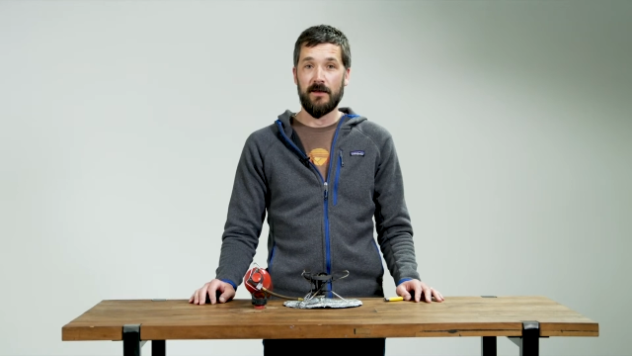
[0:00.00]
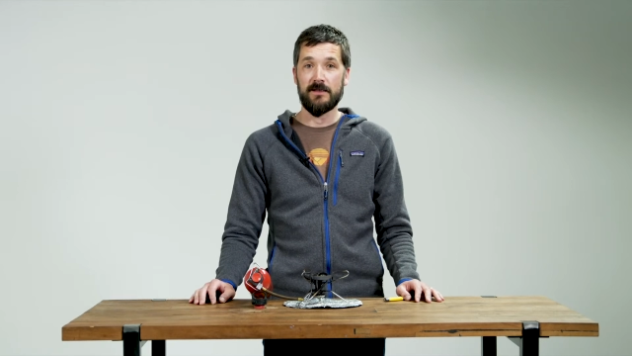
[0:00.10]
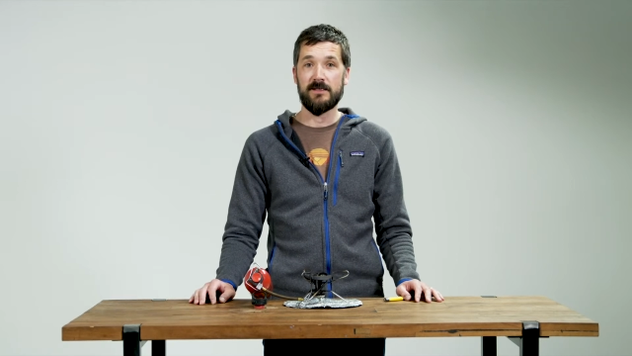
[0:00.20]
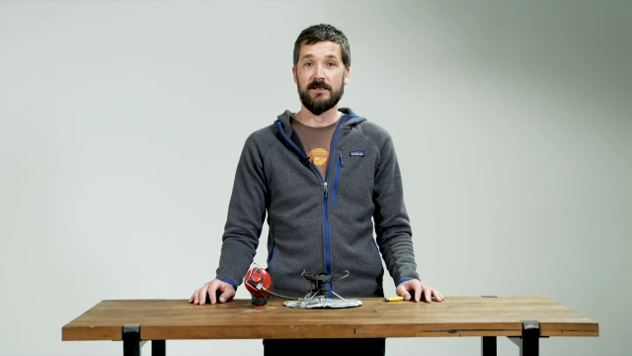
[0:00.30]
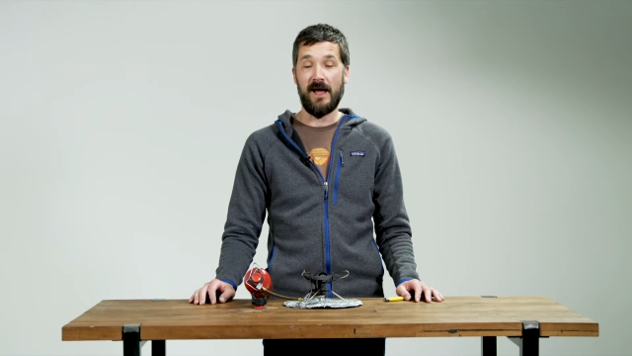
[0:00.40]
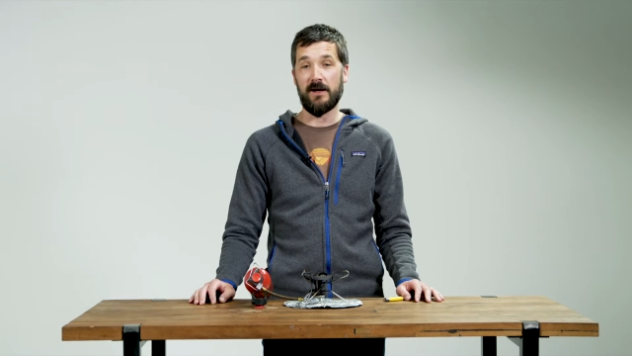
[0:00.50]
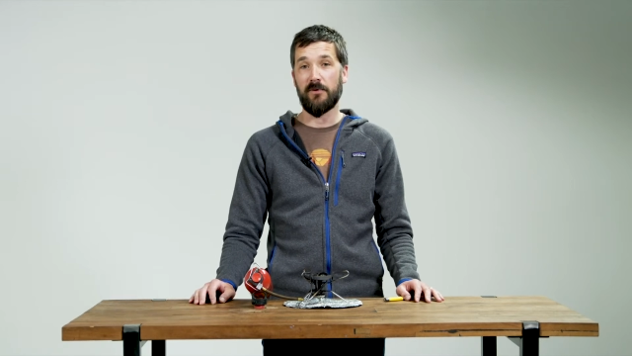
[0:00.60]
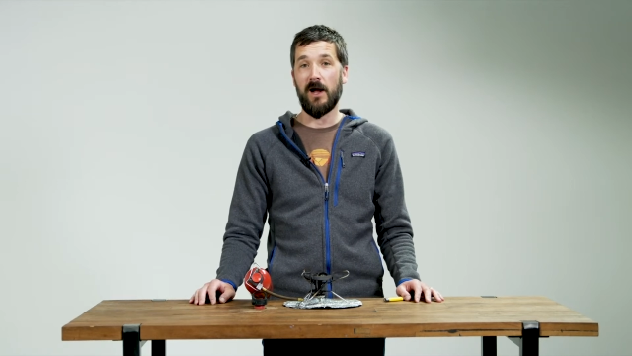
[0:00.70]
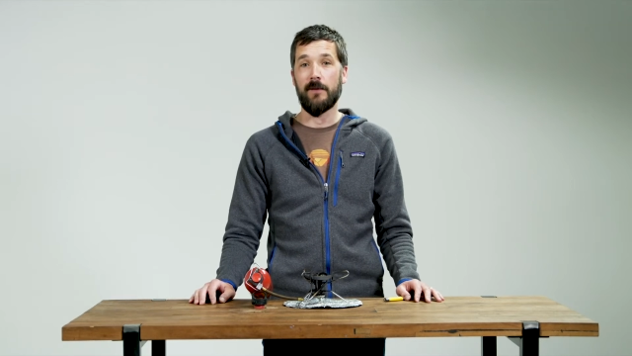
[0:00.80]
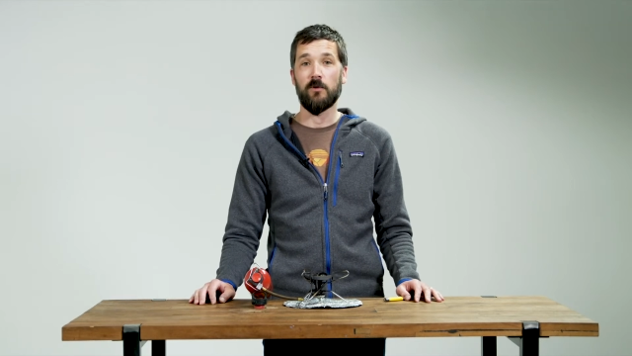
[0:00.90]
This is how to
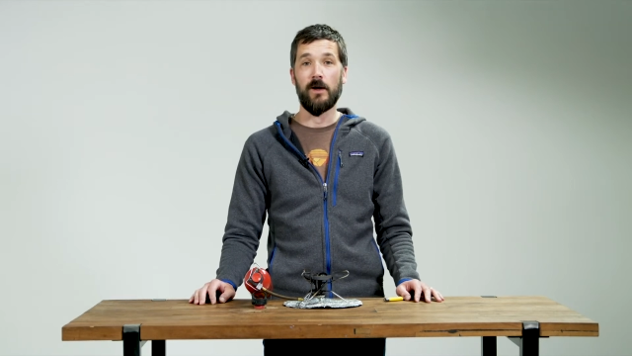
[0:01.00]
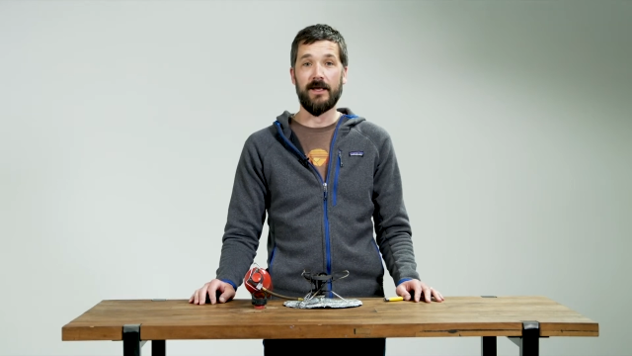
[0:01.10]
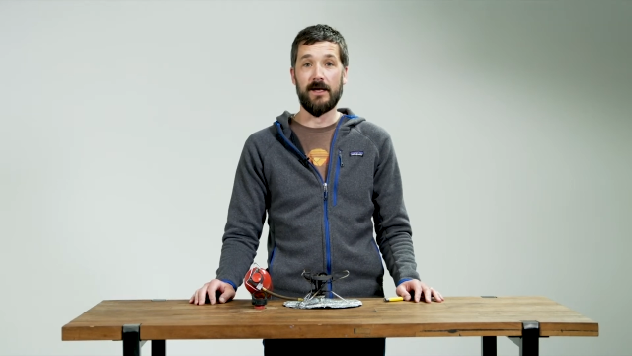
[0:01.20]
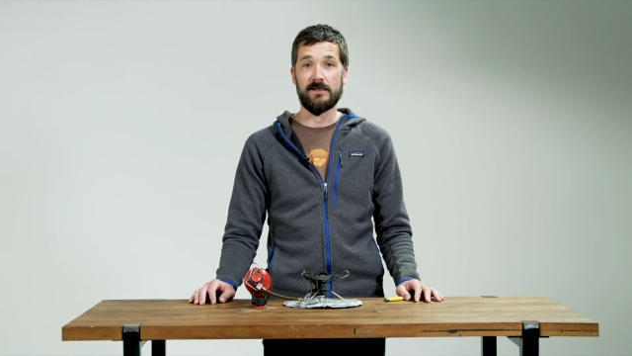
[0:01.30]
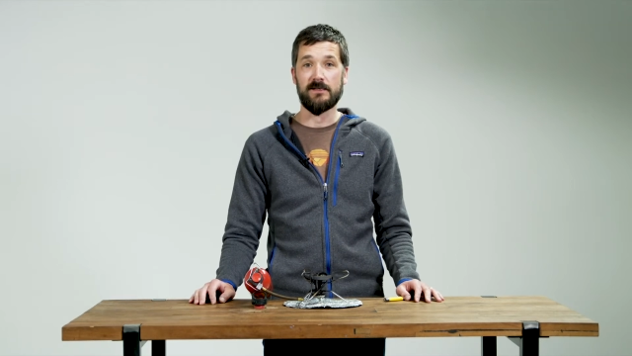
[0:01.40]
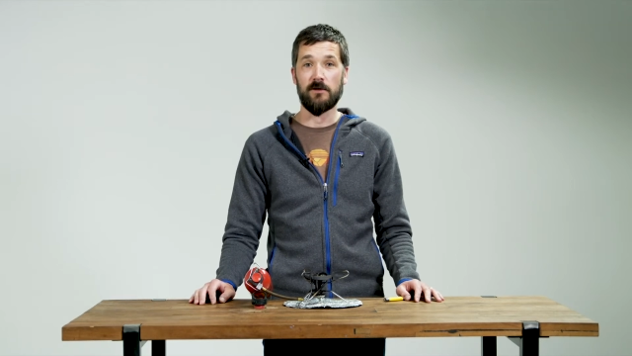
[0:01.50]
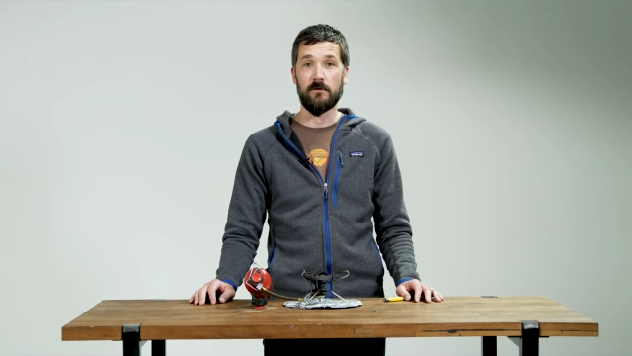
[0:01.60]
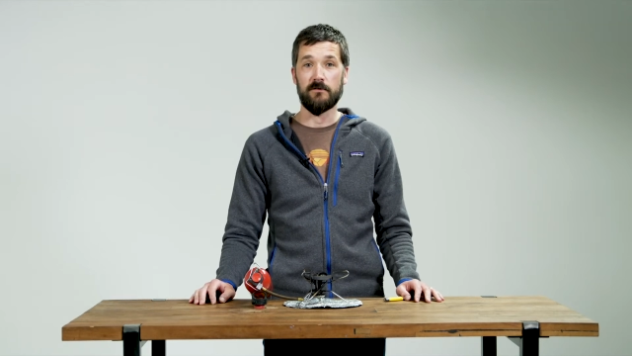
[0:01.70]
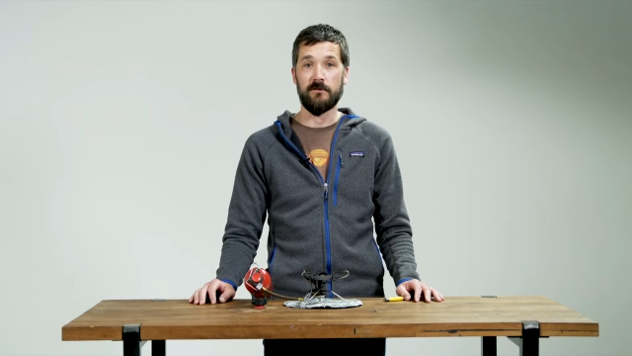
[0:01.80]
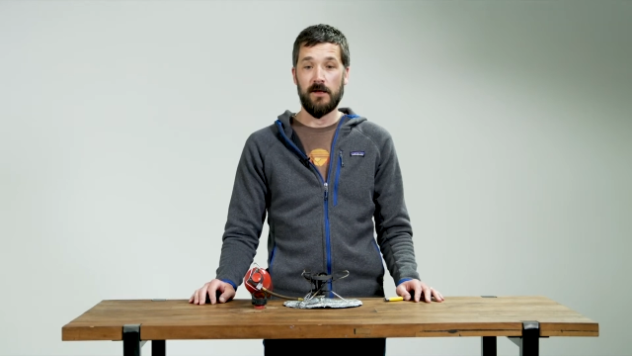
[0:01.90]
prime your white gas
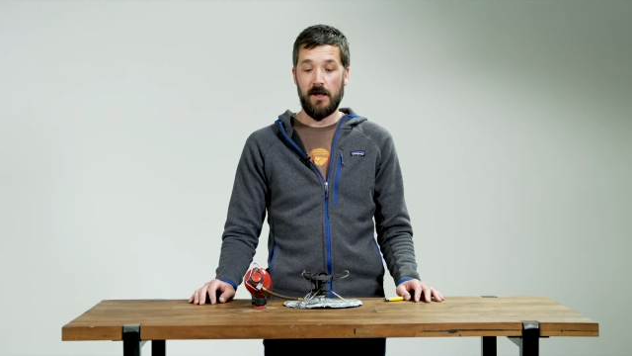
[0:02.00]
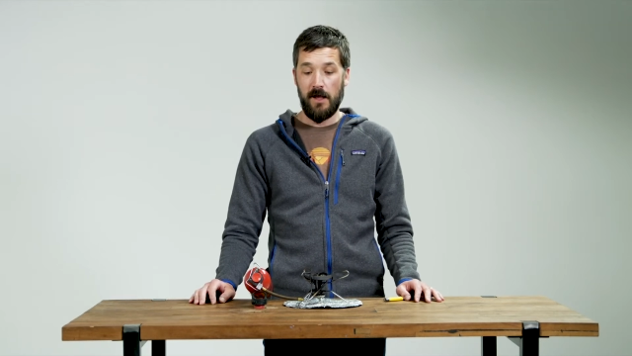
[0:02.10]
stove.